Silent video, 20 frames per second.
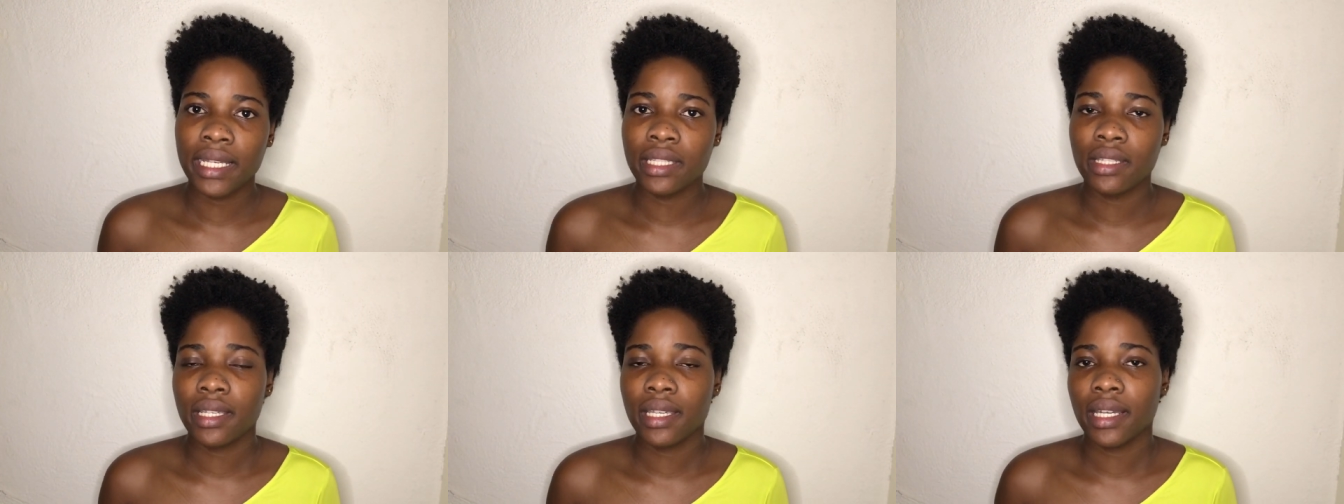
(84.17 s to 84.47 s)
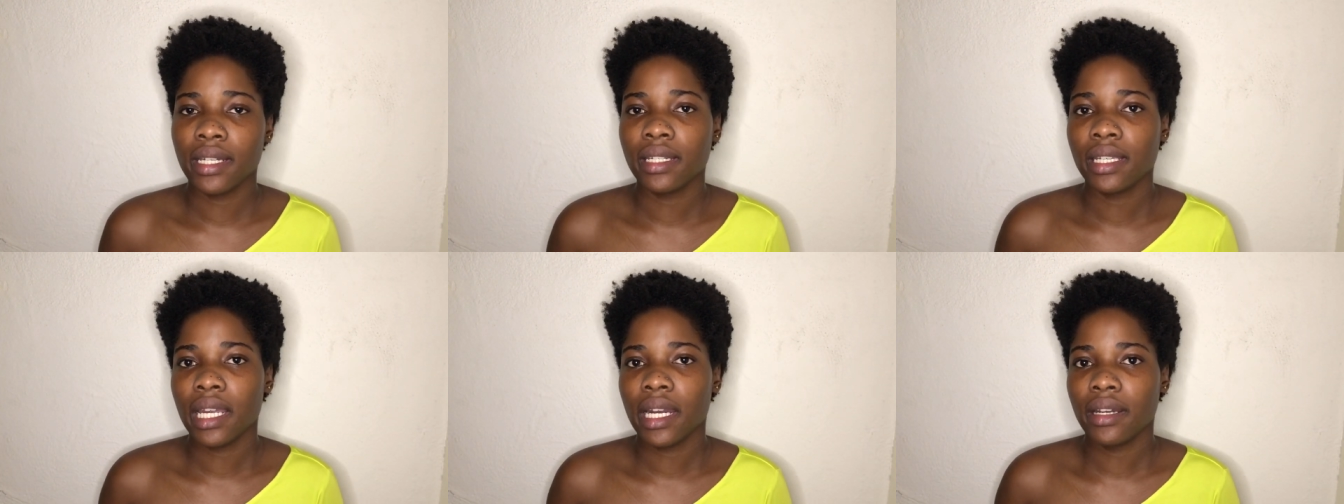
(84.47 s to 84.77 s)
you can
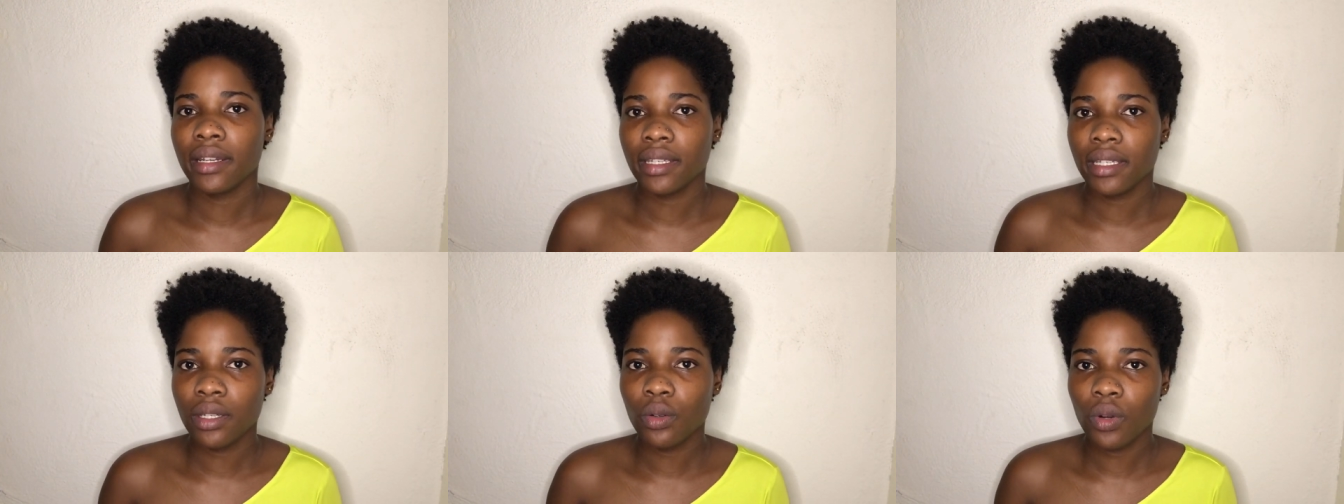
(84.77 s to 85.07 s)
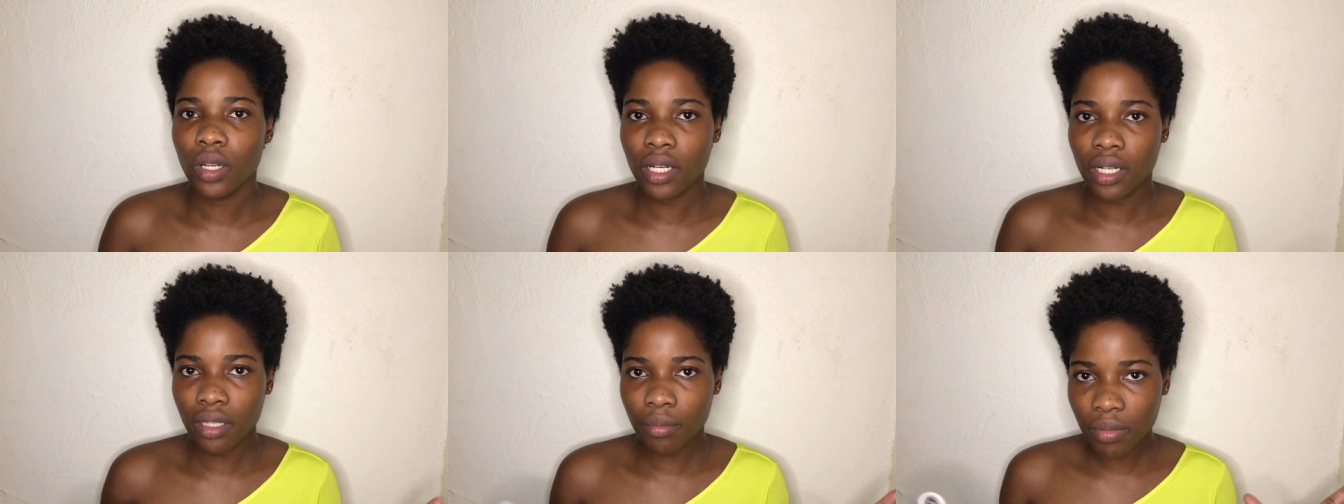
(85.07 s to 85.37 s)
carry one
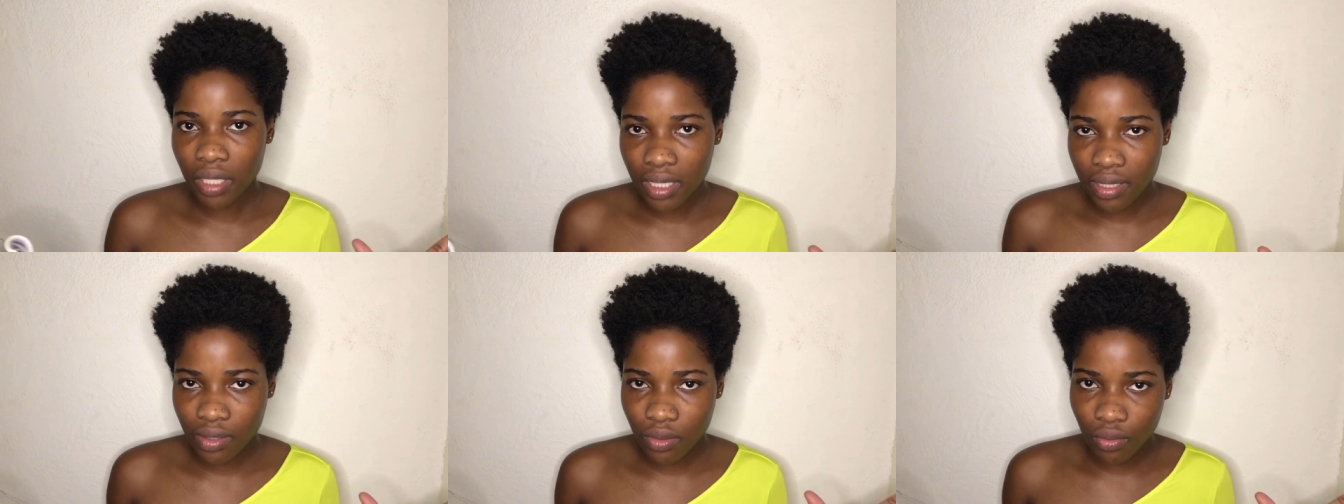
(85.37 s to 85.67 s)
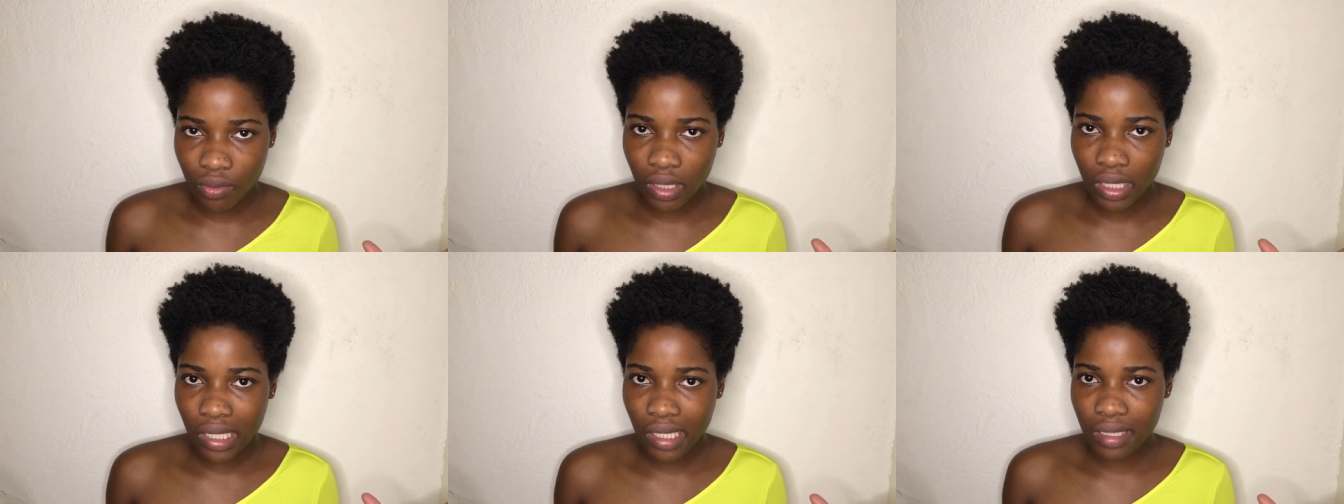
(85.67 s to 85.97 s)
of the big
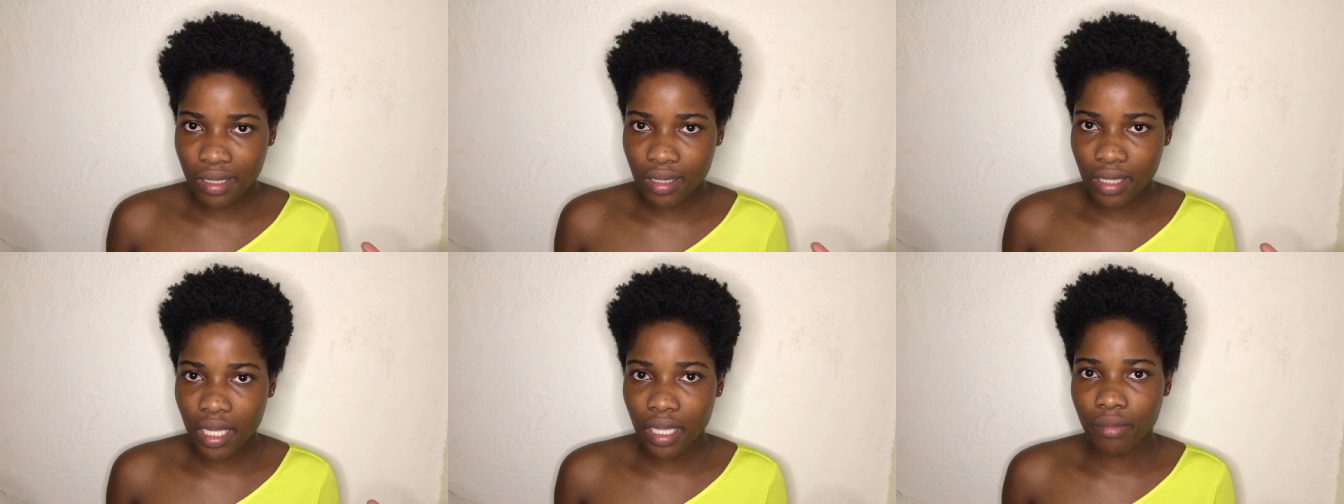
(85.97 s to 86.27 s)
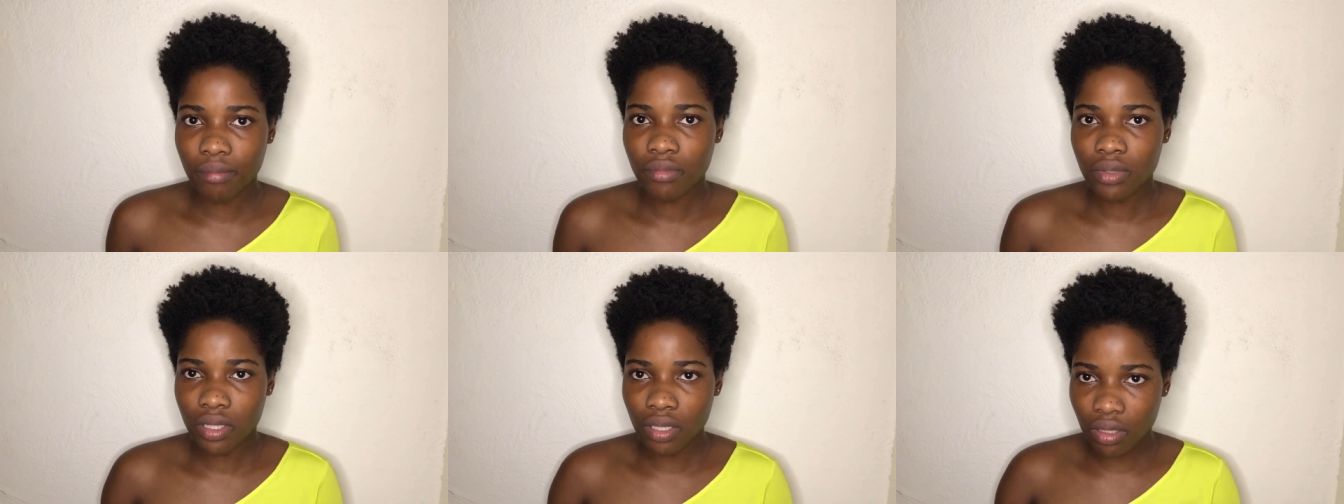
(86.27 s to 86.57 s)
suitcases then,
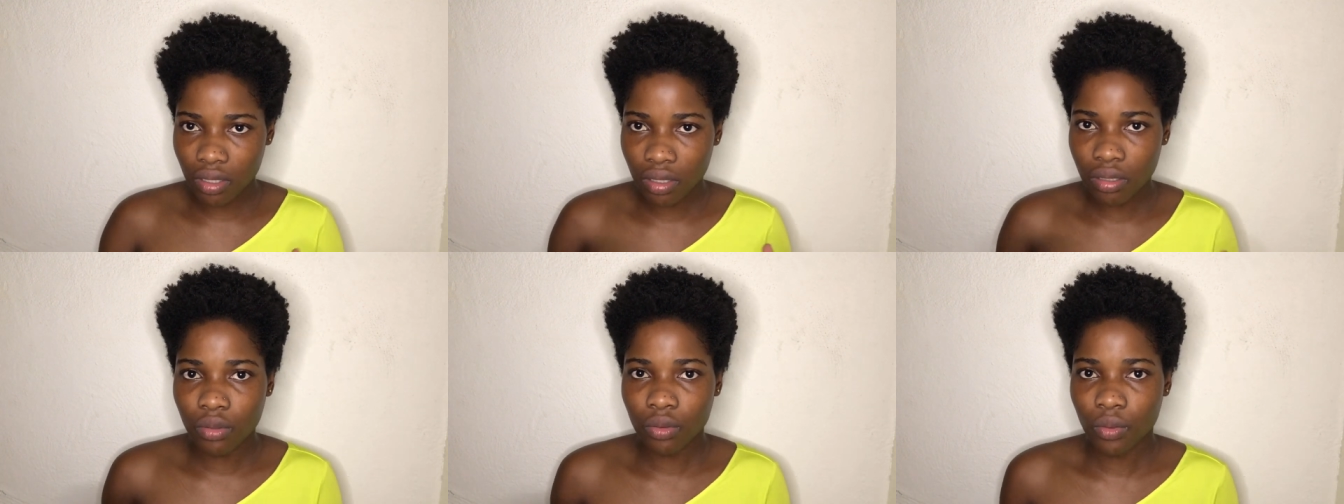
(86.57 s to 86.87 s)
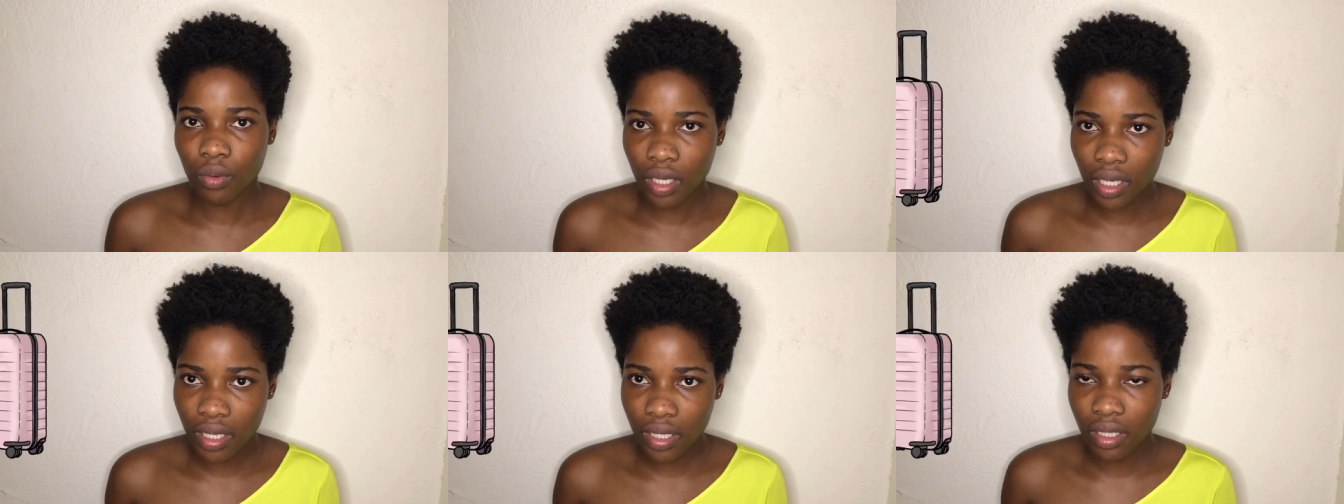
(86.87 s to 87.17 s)
so one
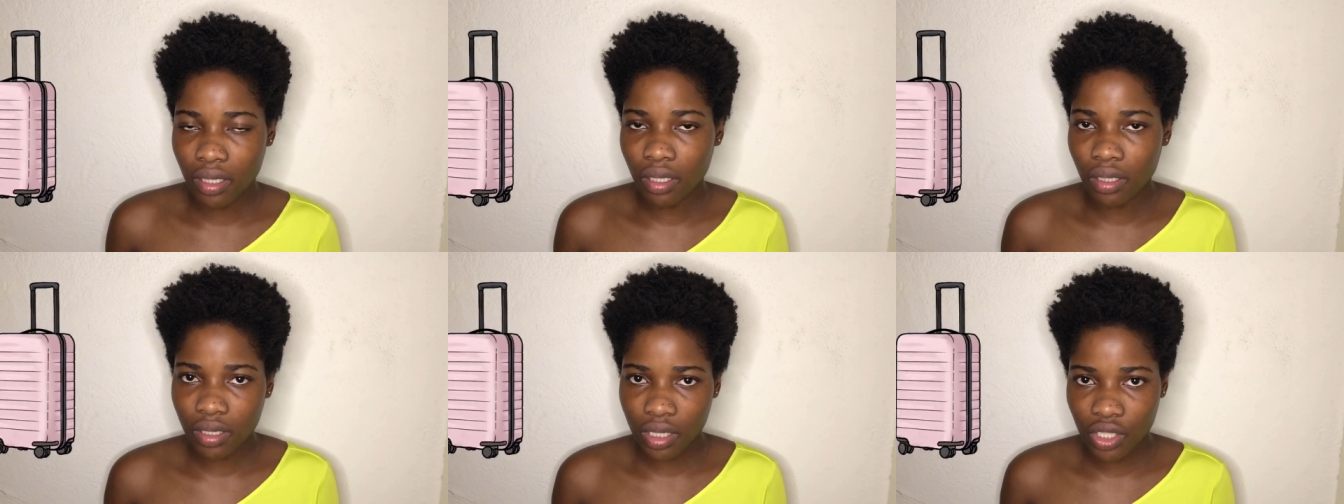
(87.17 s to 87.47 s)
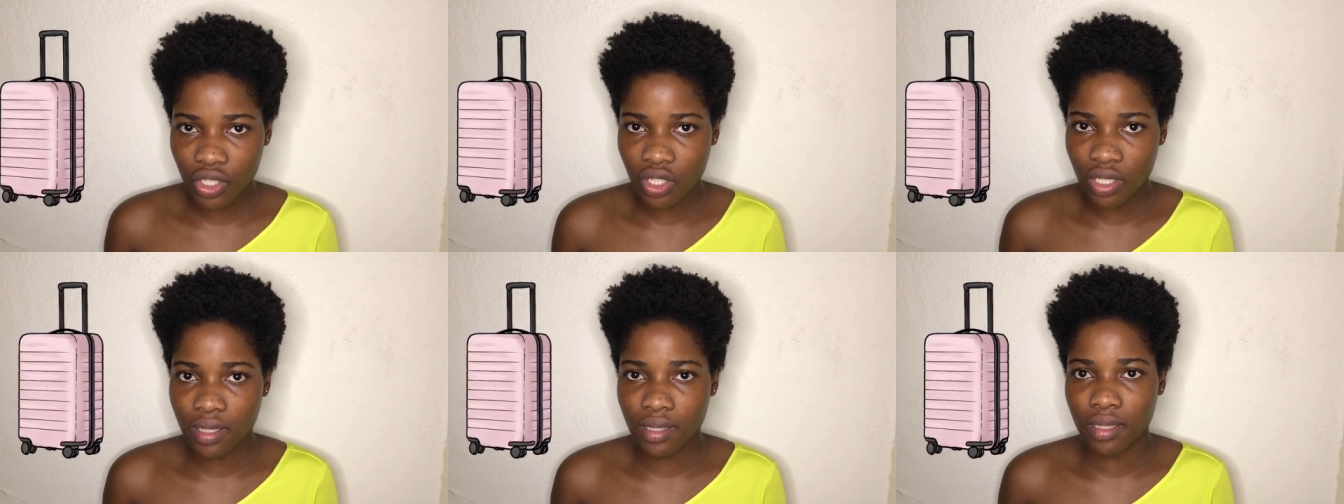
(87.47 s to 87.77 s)
of the
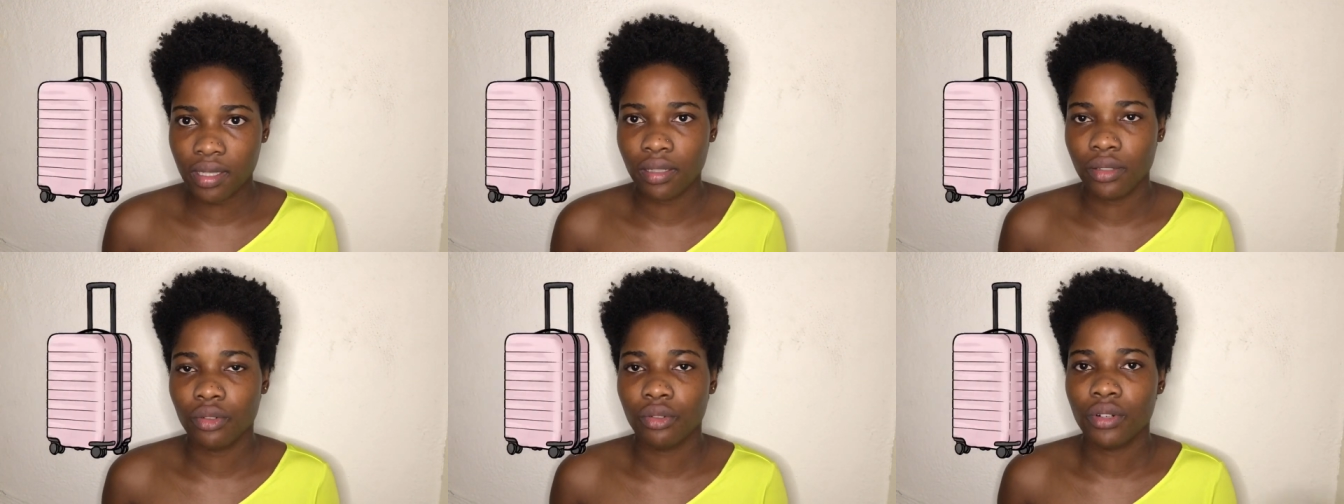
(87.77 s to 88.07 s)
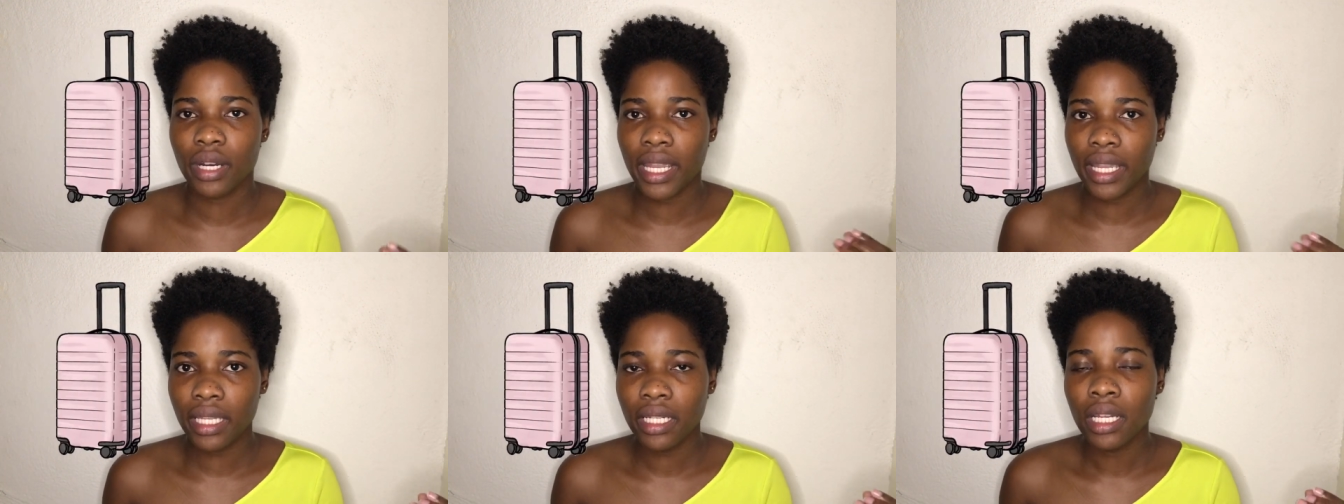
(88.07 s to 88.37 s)
luggages,
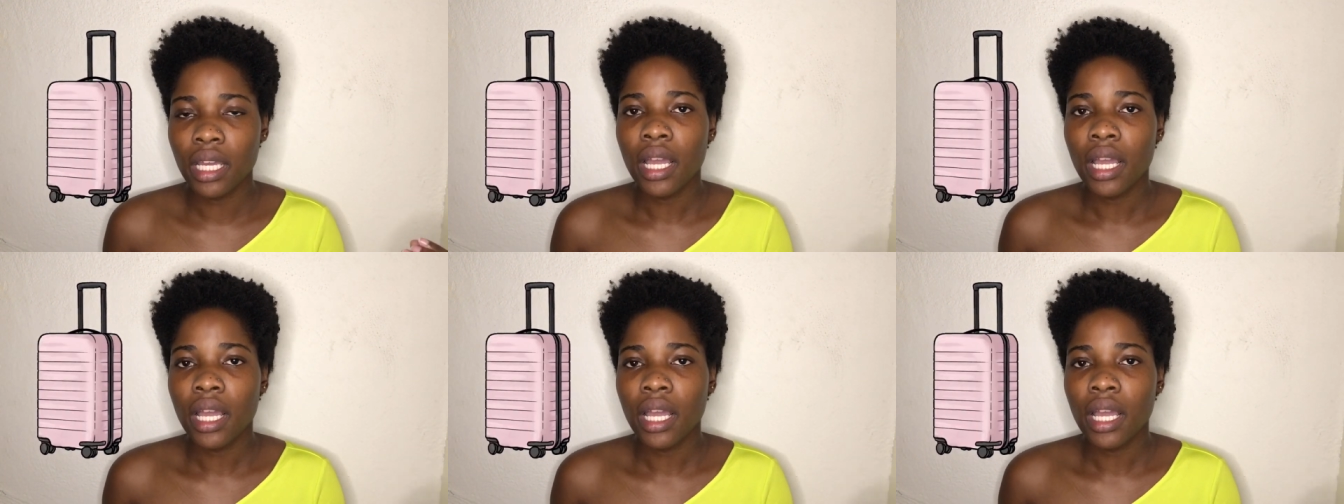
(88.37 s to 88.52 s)
right?